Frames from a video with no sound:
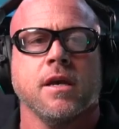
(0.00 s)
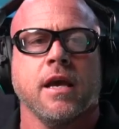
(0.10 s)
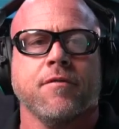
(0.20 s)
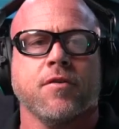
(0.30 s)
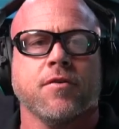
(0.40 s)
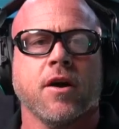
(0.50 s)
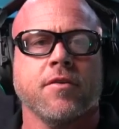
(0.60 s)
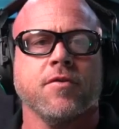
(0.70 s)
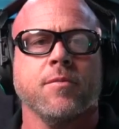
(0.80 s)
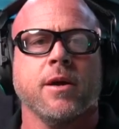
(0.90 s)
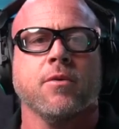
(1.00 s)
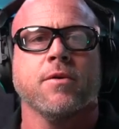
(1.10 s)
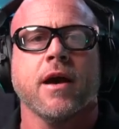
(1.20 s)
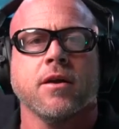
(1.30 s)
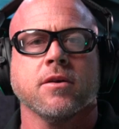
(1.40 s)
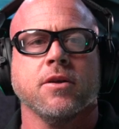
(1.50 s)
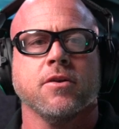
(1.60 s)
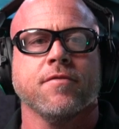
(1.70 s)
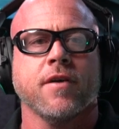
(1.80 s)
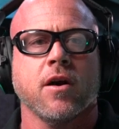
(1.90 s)
If you're unfamiliar with how to
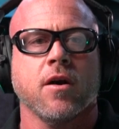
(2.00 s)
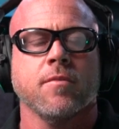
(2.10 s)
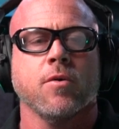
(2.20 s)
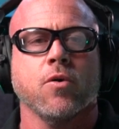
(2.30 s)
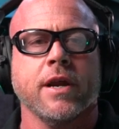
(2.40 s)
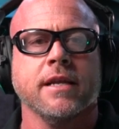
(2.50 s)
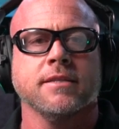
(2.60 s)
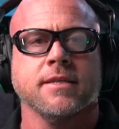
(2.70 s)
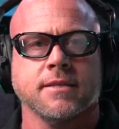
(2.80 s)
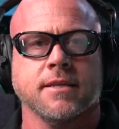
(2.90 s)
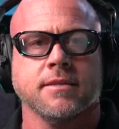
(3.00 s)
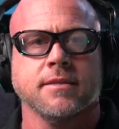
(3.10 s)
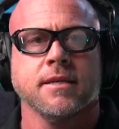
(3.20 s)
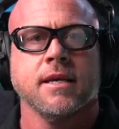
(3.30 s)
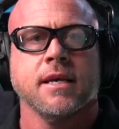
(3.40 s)
clear the firearm or need assistance,